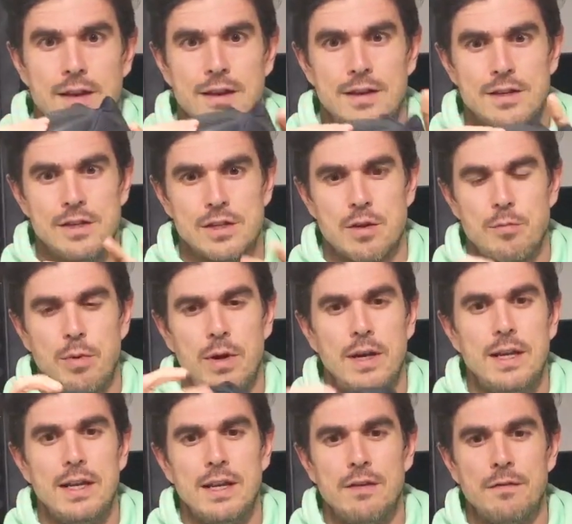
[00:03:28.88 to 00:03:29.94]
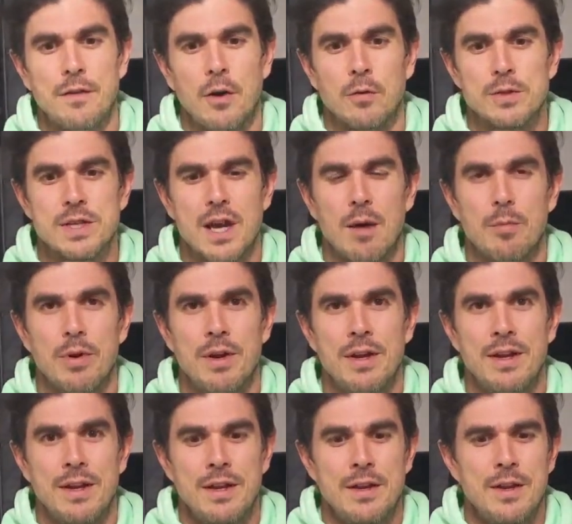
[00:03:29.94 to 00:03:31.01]
just completely folds up
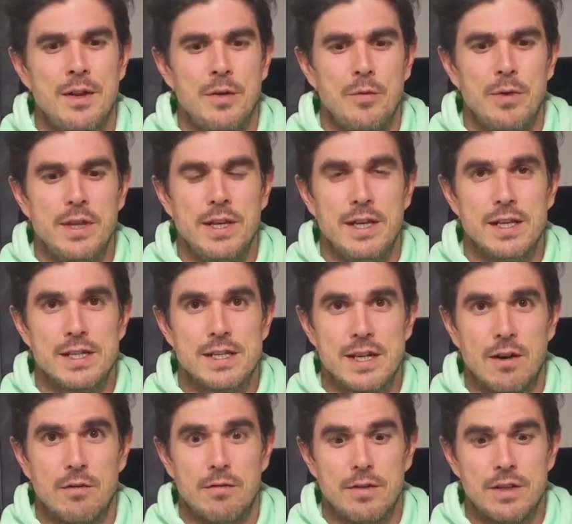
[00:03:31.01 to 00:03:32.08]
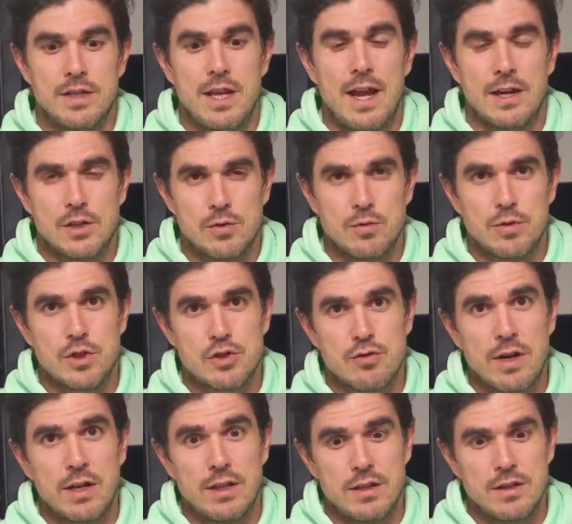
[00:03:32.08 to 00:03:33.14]
within itself. There's the actual
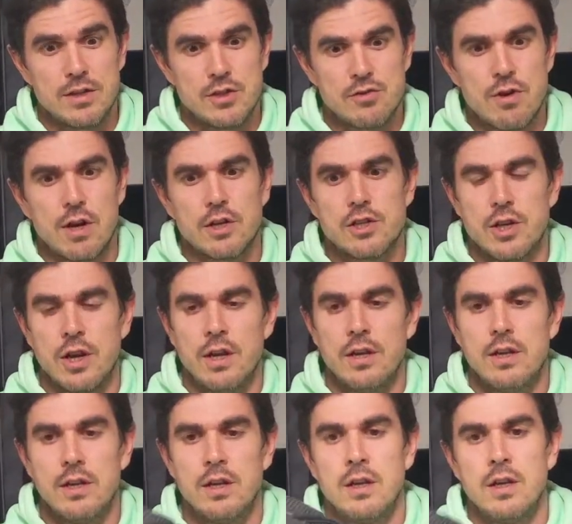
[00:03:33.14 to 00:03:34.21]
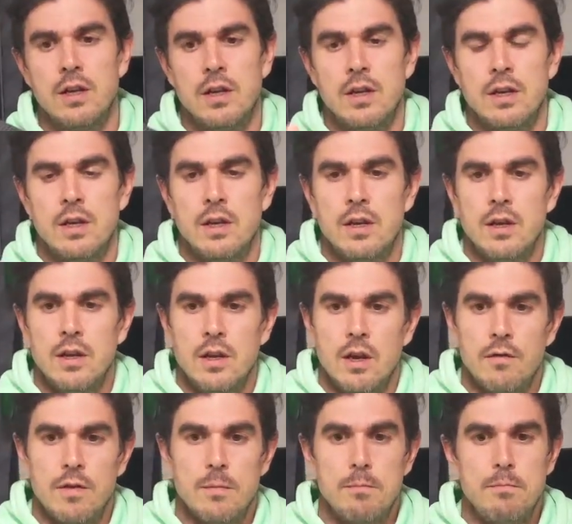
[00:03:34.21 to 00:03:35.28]
strength in the structure
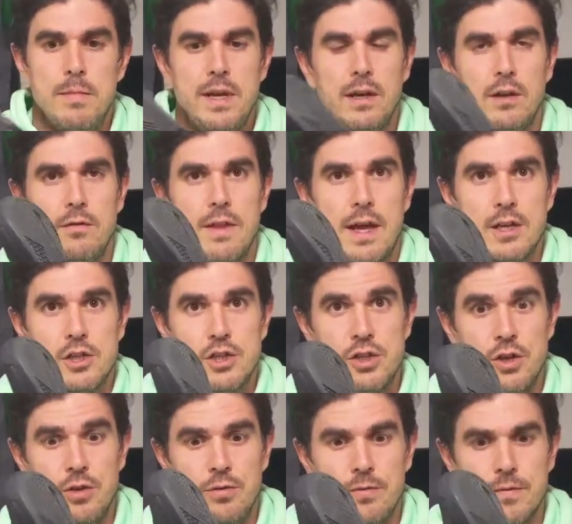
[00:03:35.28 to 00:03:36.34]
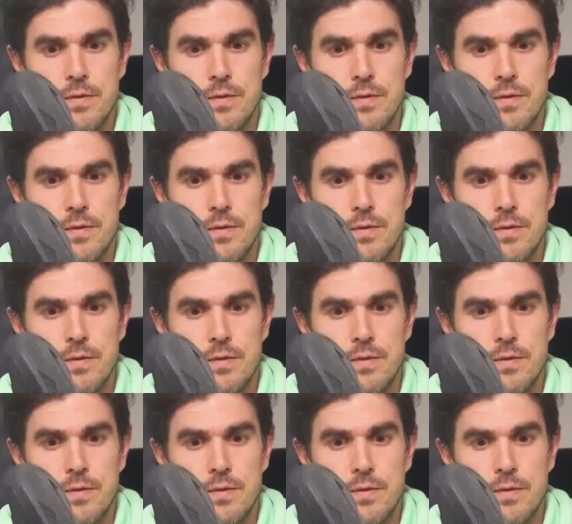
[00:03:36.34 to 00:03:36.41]
of the middle of that shoe